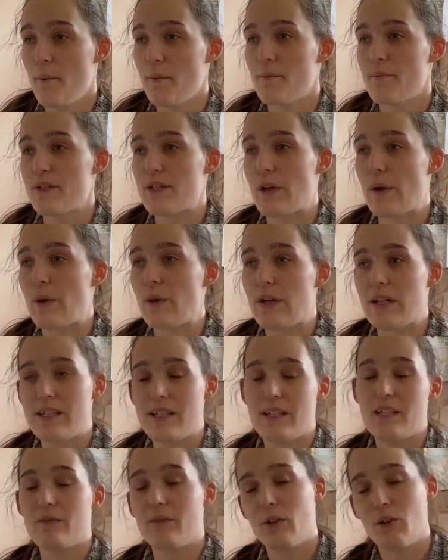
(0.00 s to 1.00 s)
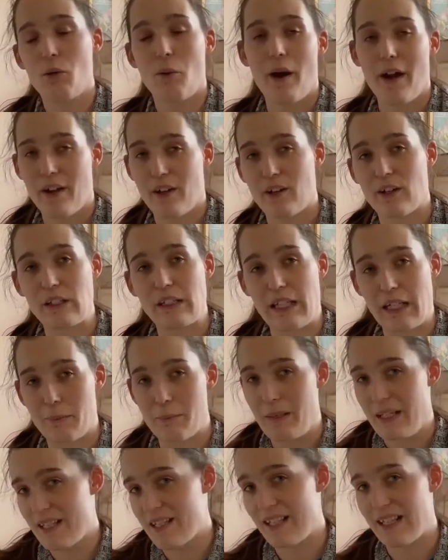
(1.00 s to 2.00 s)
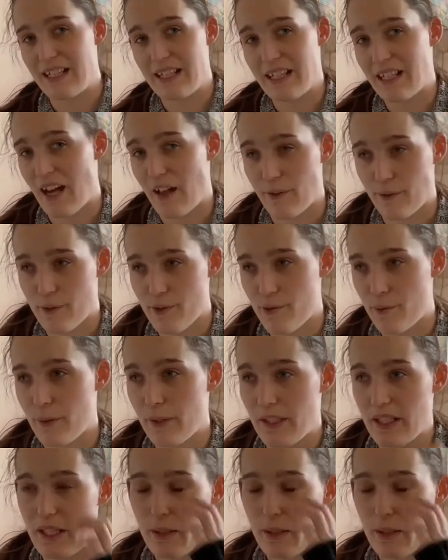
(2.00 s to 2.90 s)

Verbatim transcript: so it didn't require like mixing any colors really.